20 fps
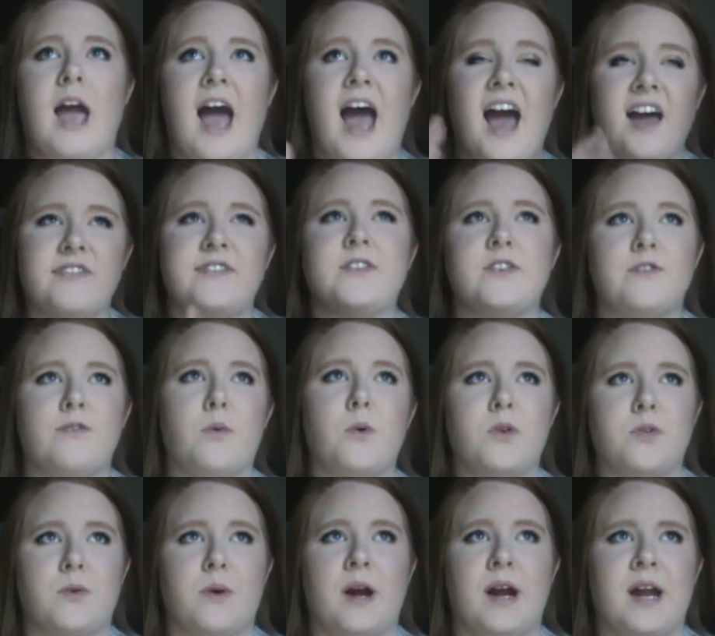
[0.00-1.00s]
After
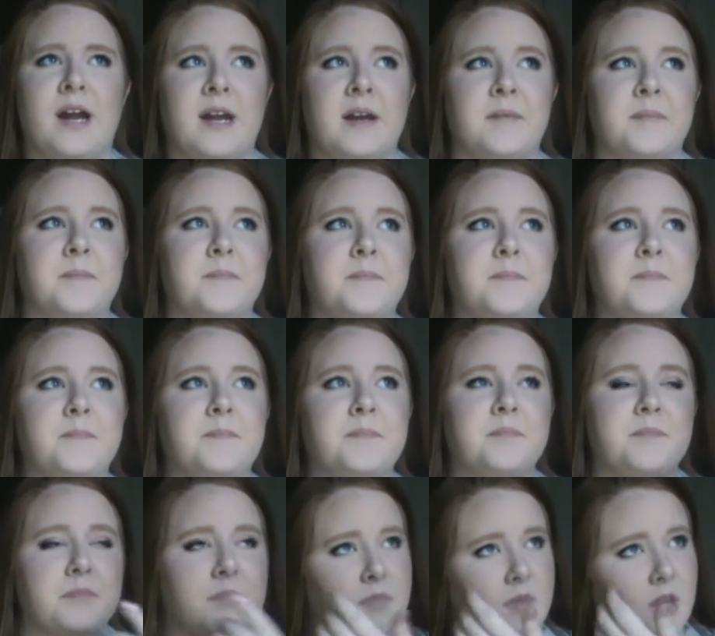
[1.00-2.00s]
4th grade,
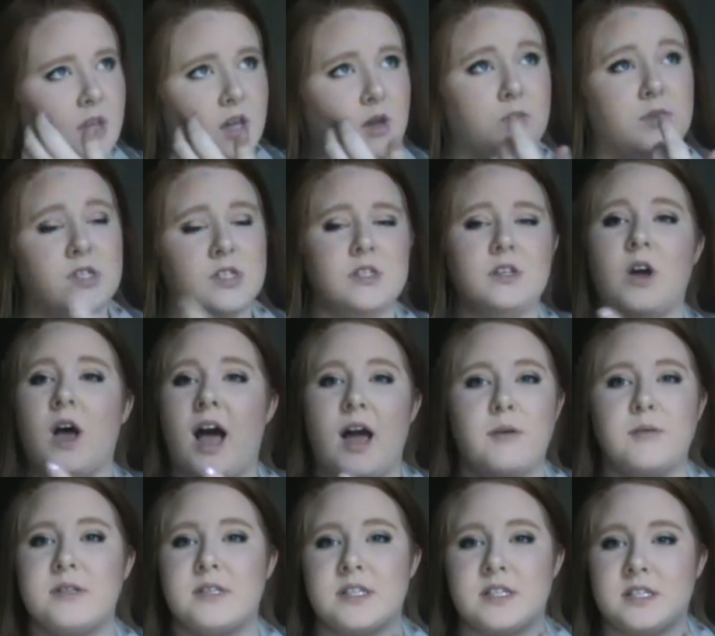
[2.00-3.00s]
I
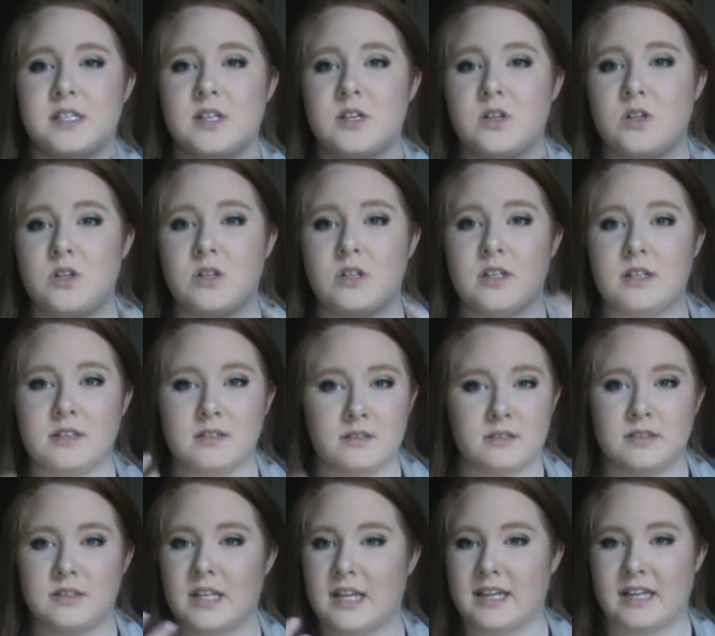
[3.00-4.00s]
was still
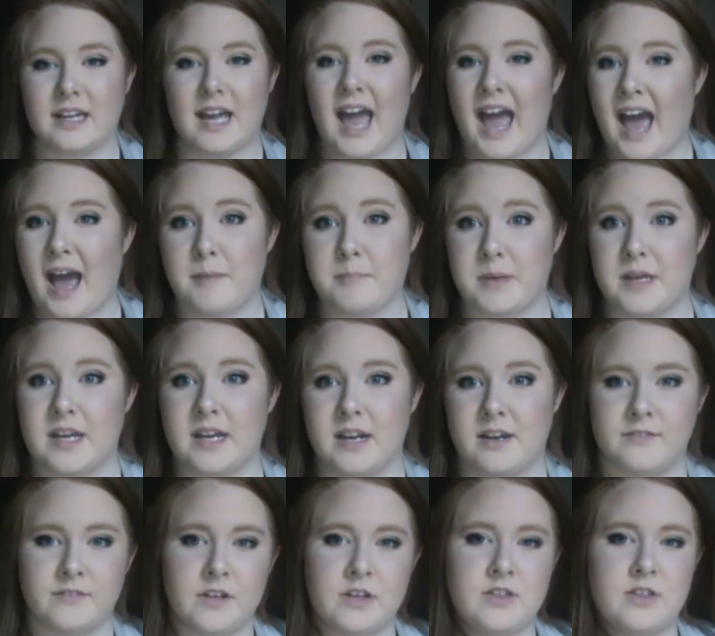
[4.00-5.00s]
like happy and
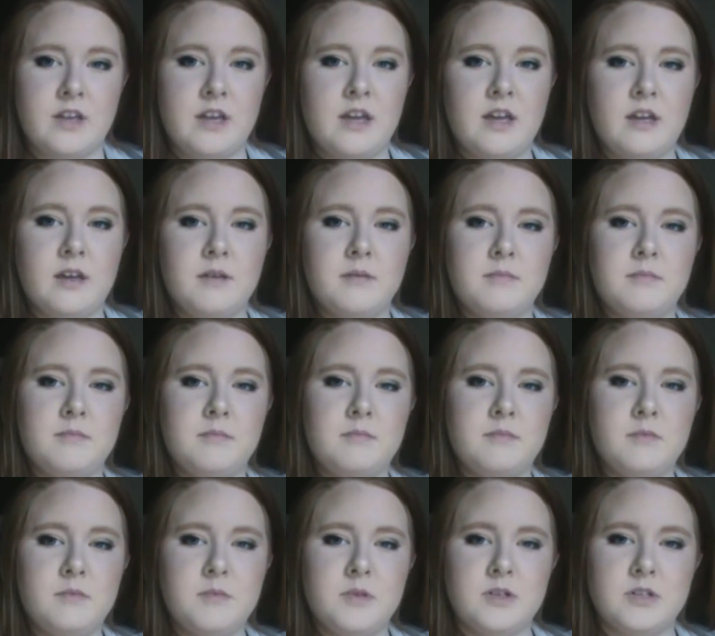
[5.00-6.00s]
everything.
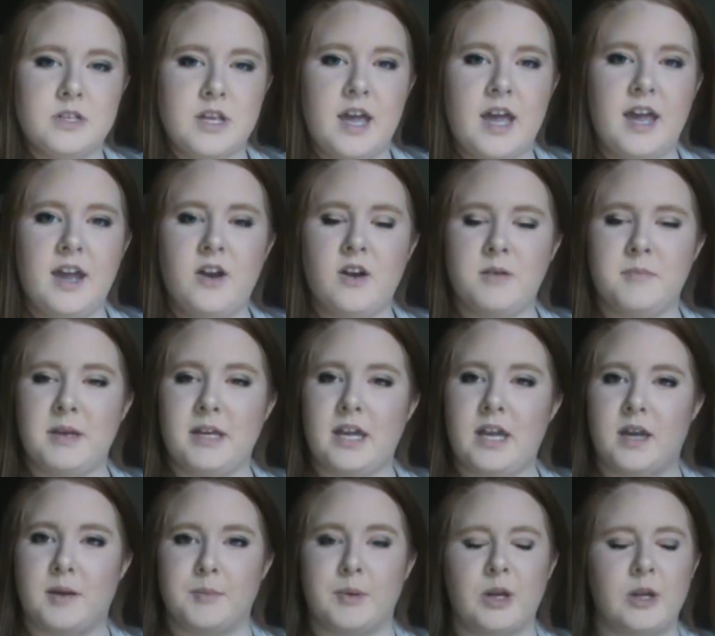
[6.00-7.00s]
Ooh, there's a hair in my
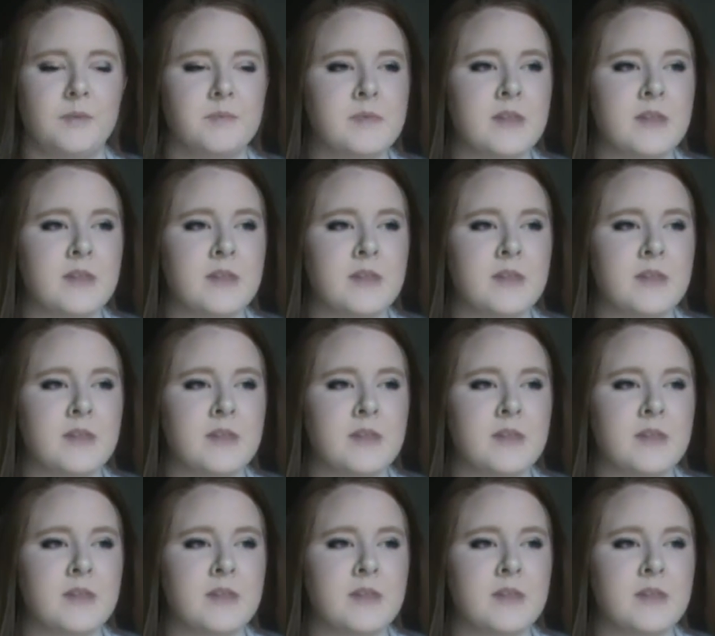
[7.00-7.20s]
camera.